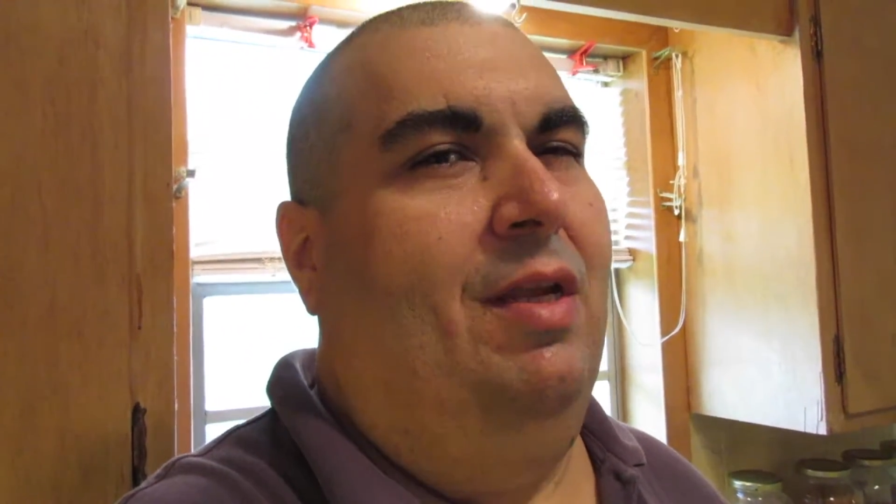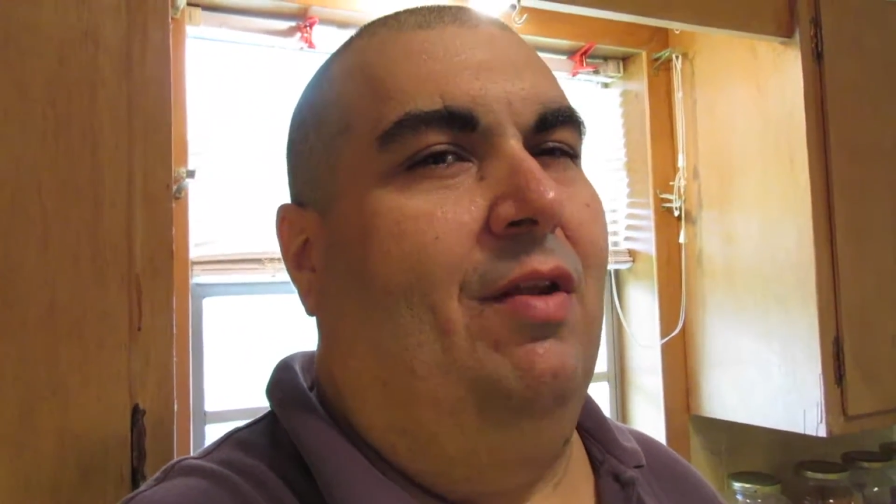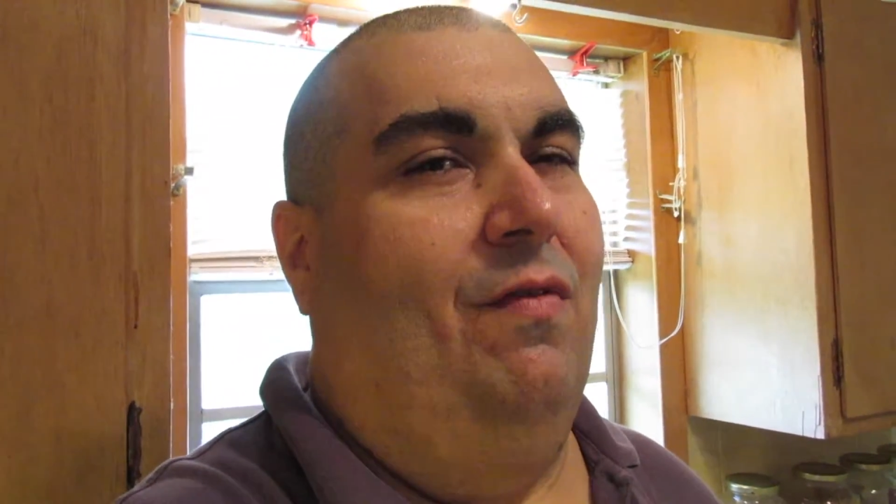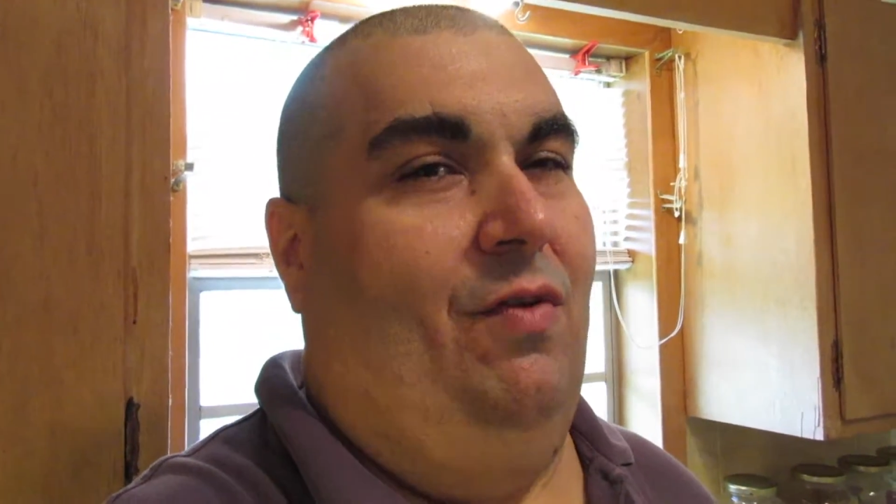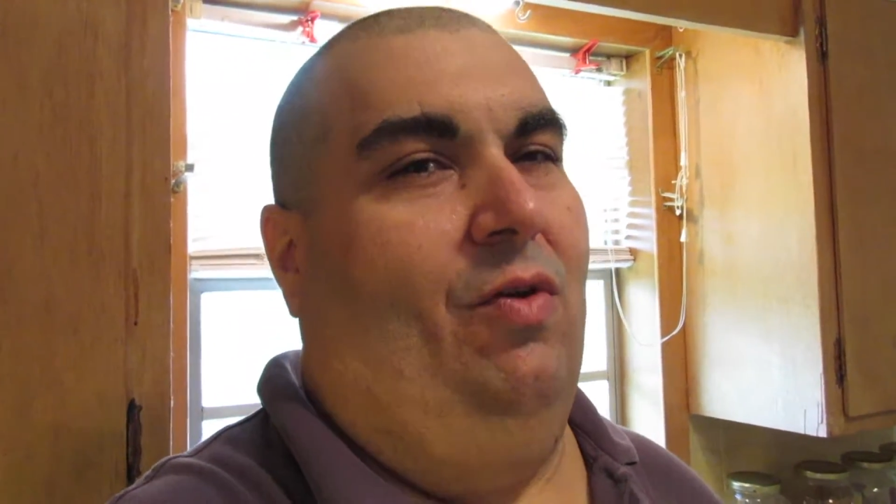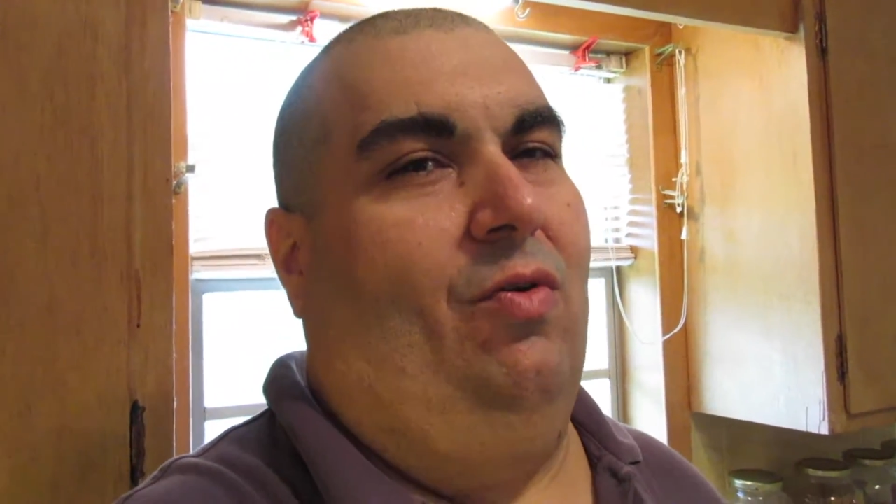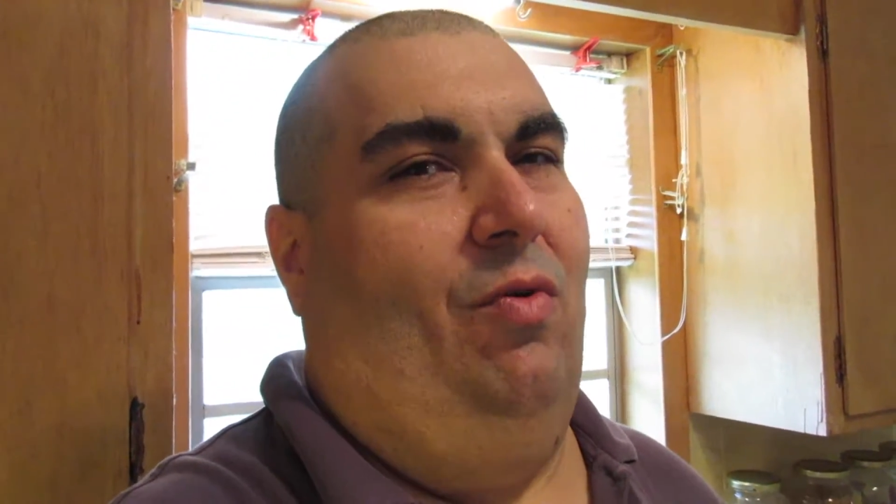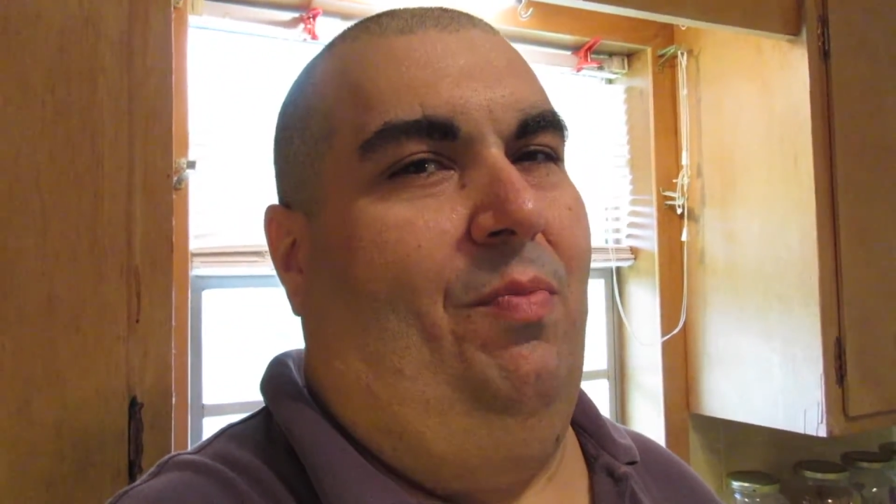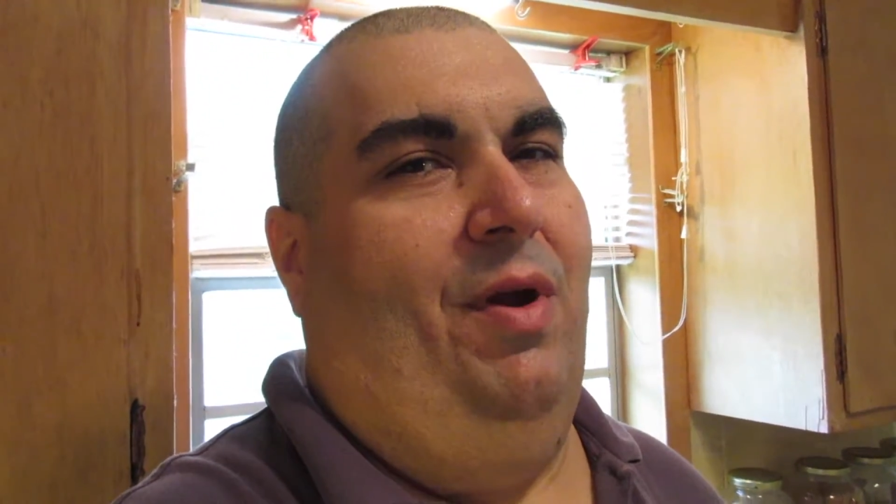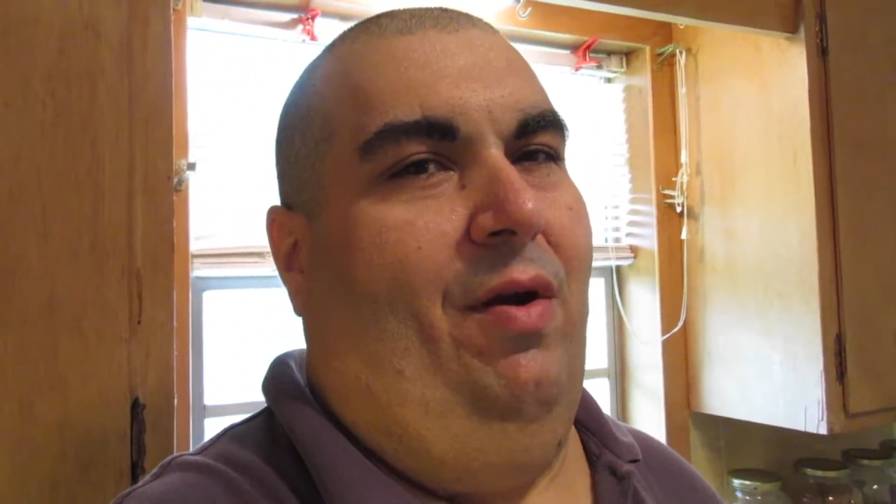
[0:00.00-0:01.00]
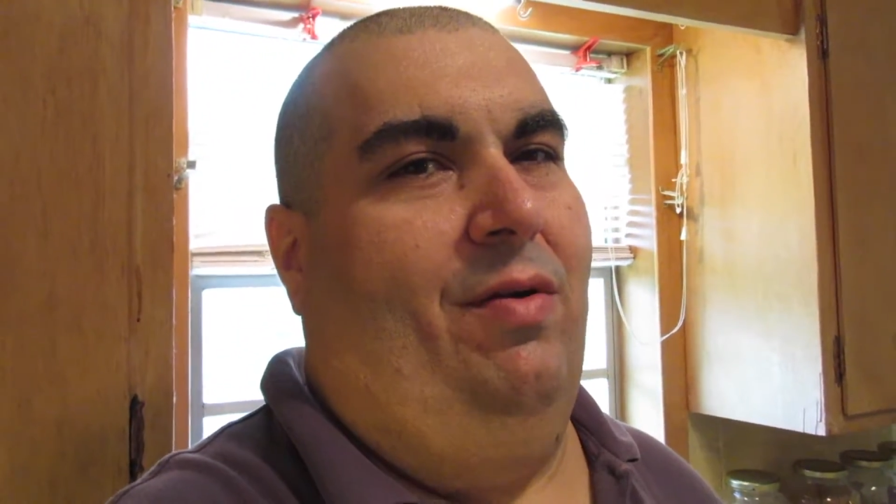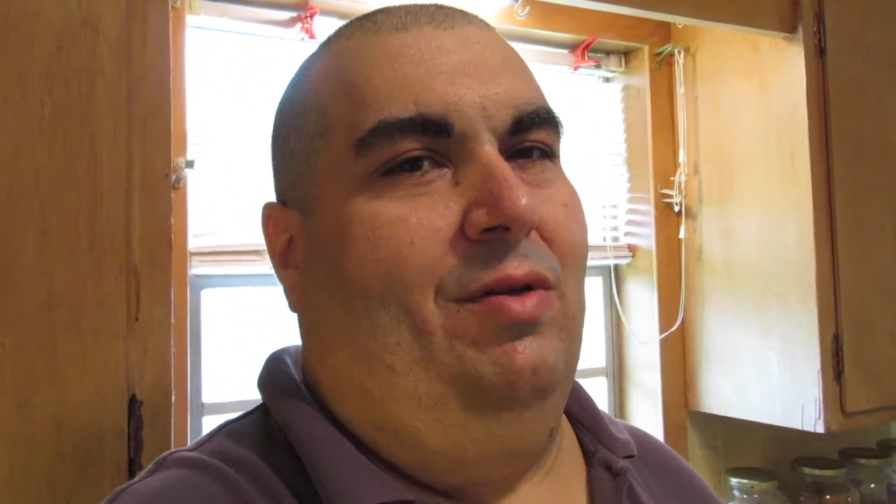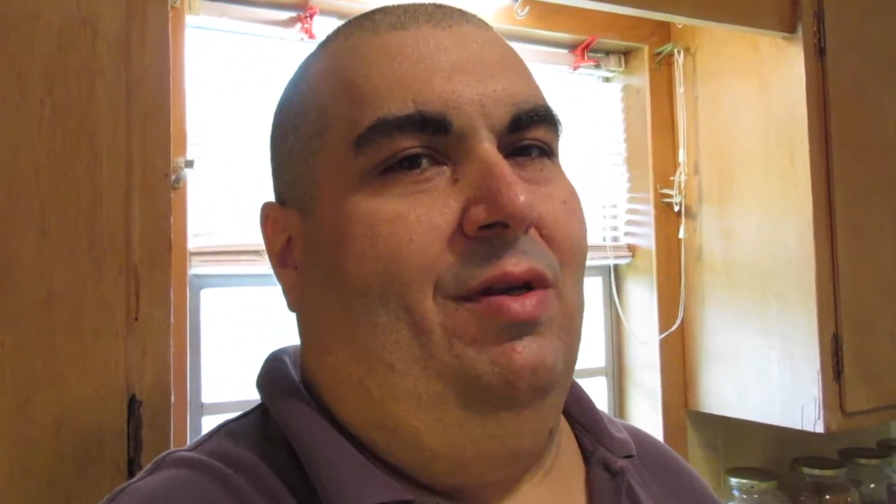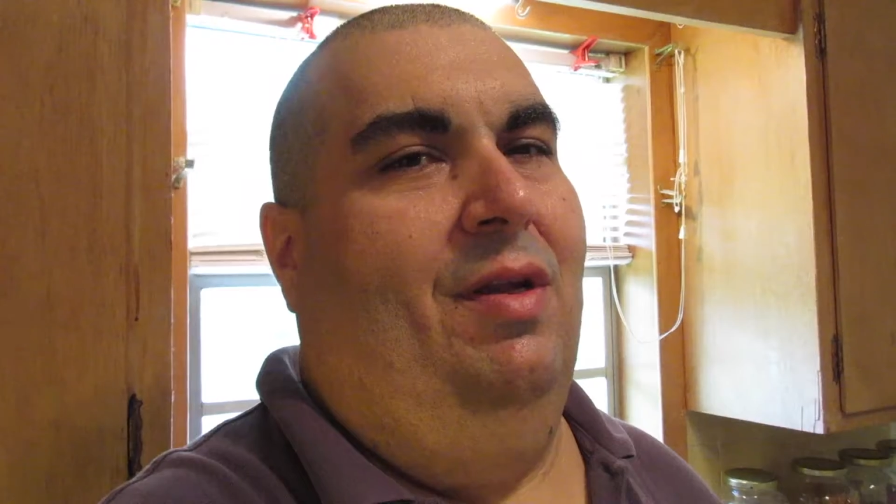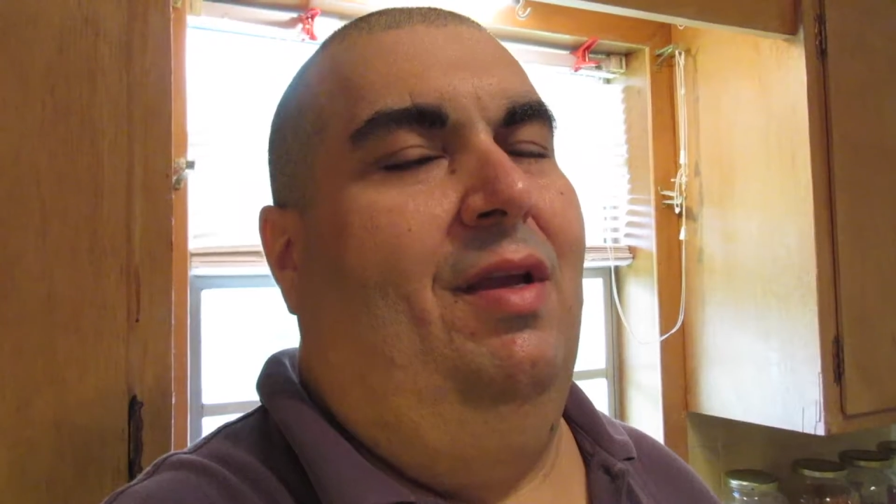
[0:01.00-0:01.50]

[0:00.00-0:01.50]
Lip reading: in vehicle repairs.